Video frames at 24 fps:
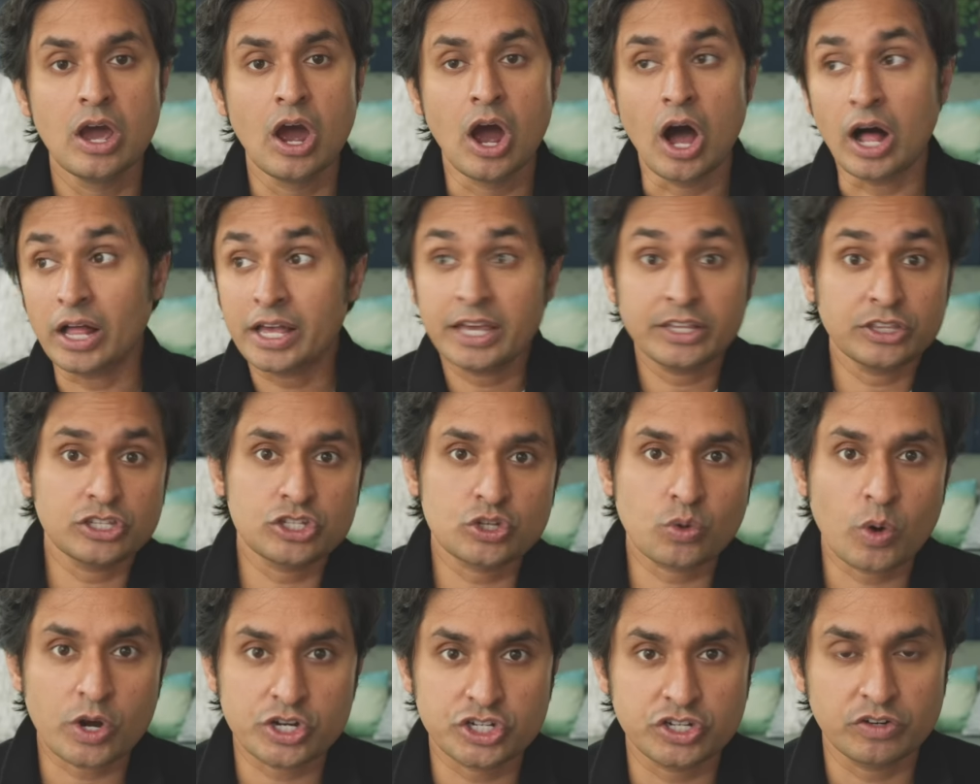I'll get this
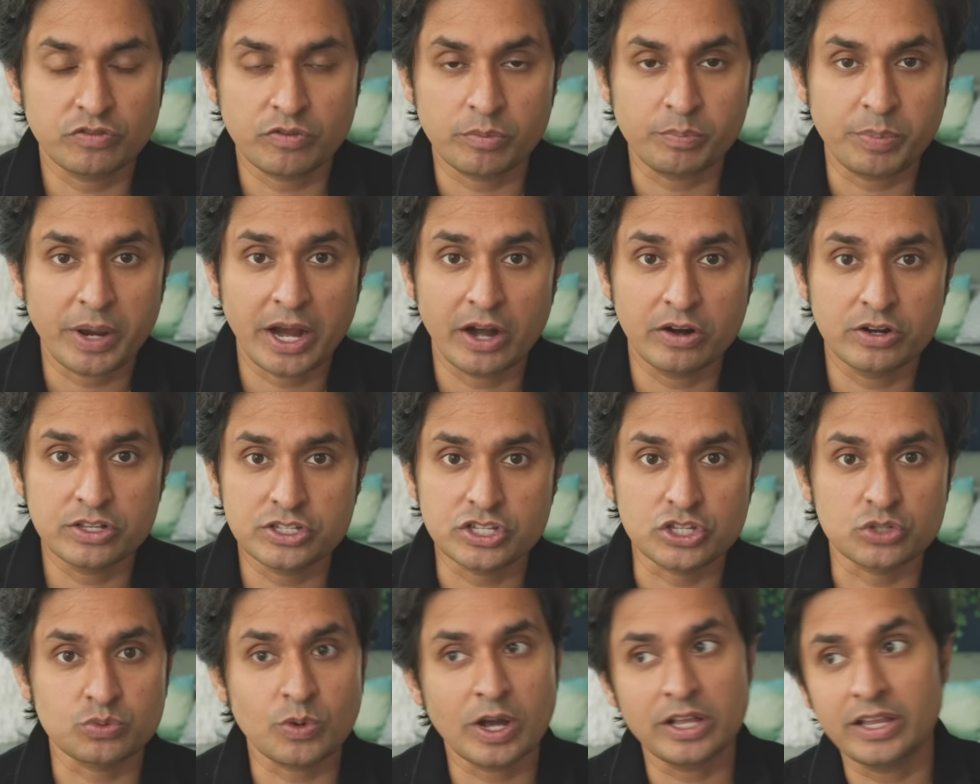question from parents
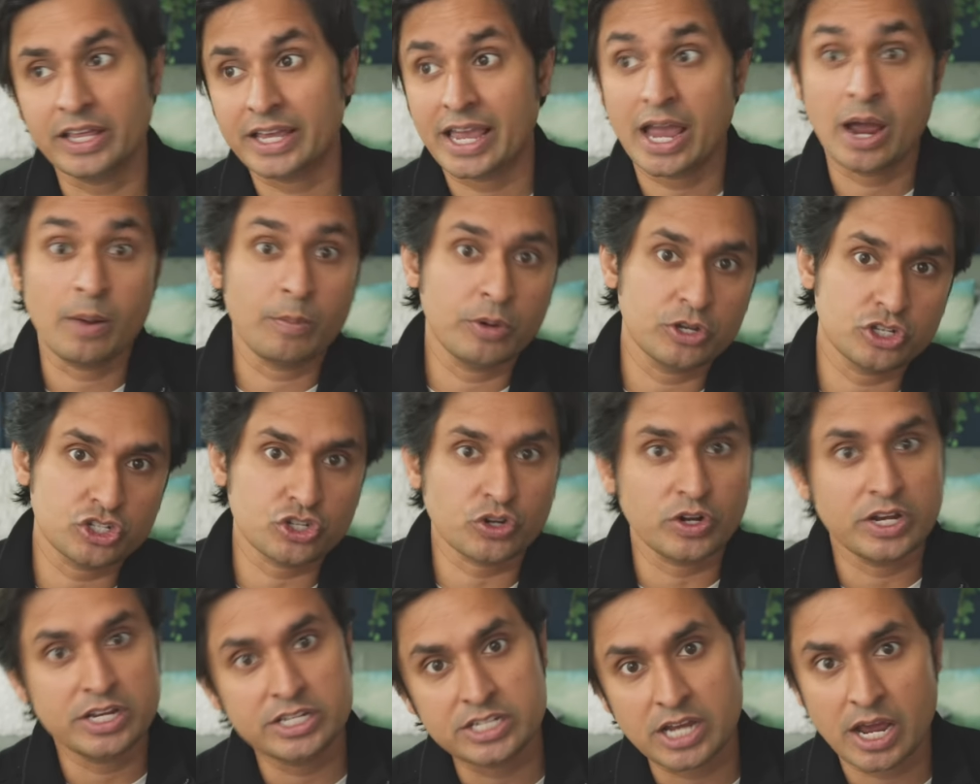as well, like how much
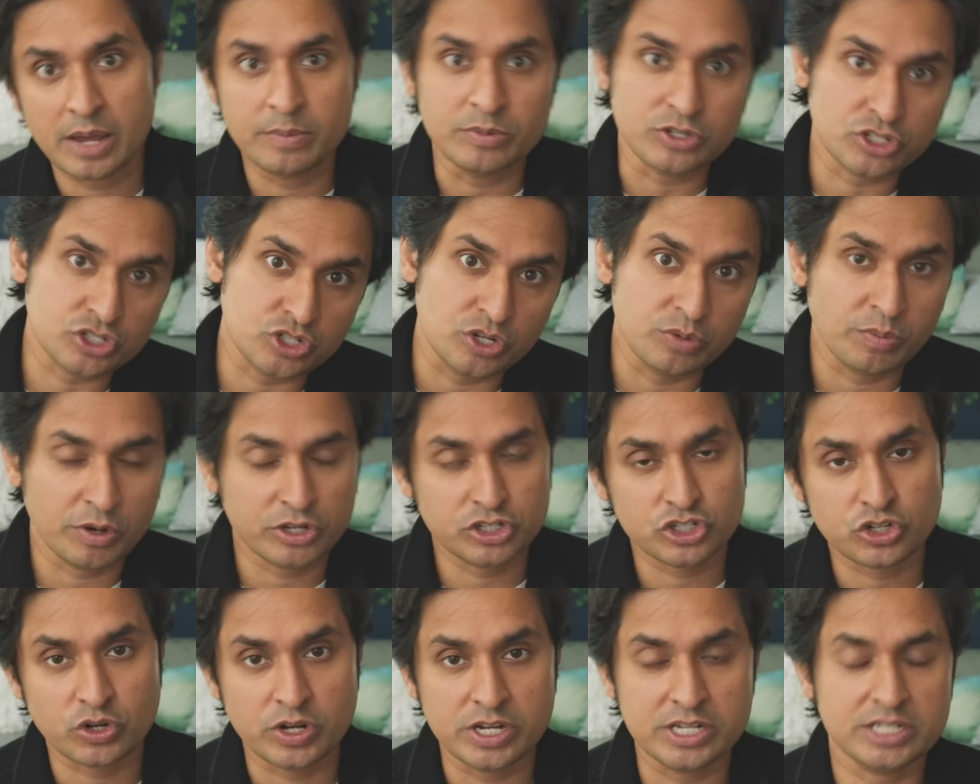screen time is too much
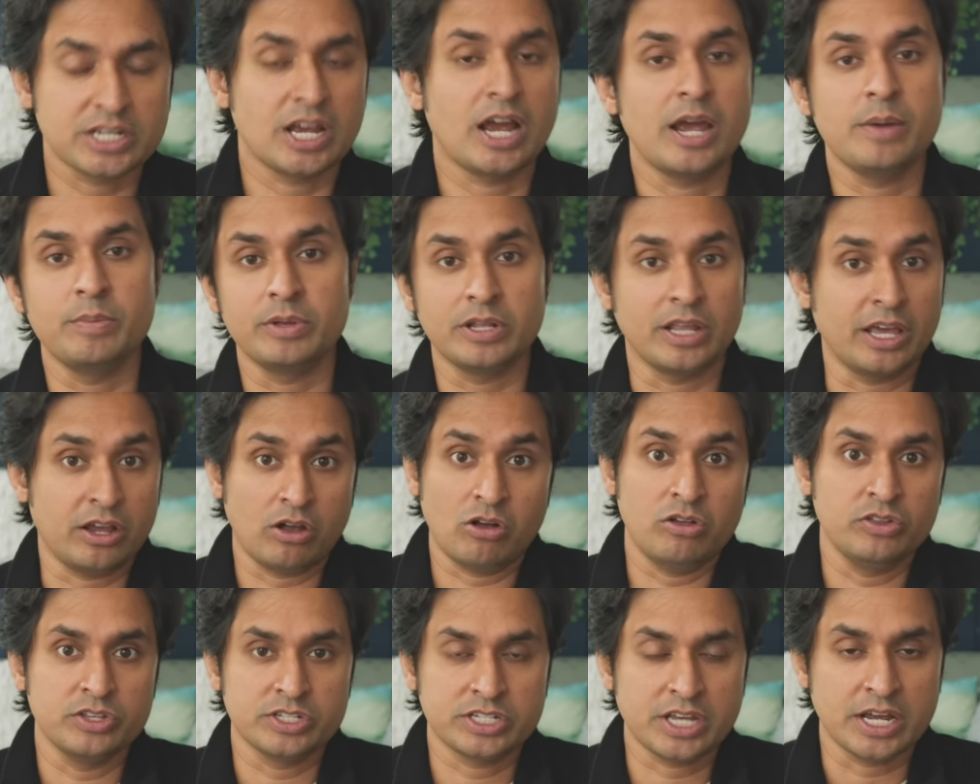screen time and like all
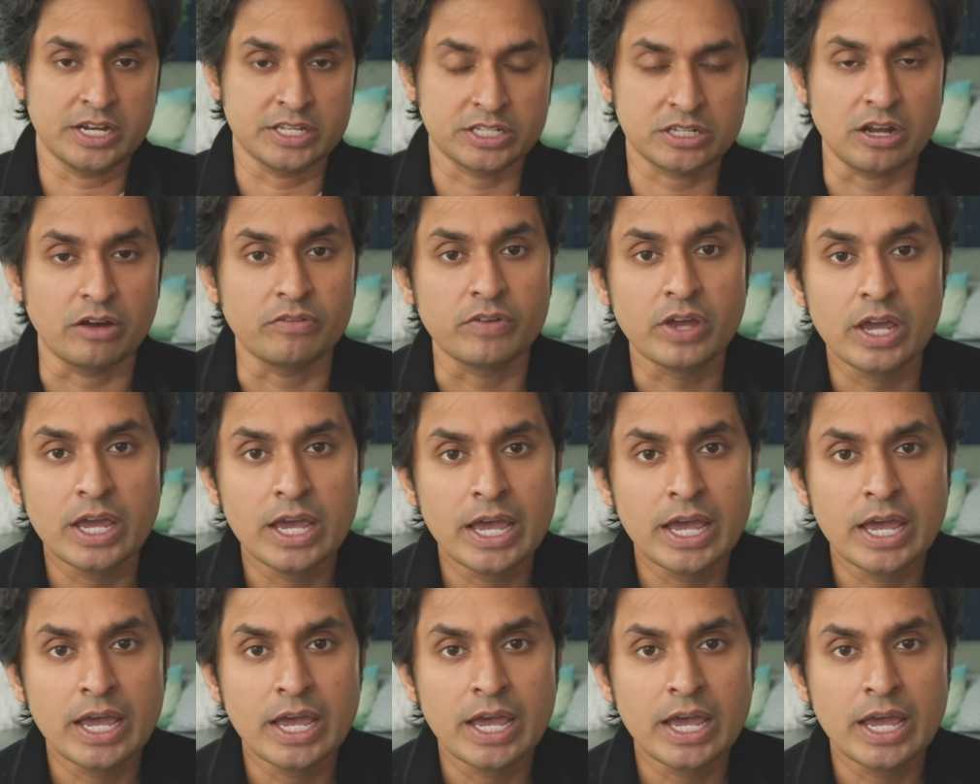this kind of stuff.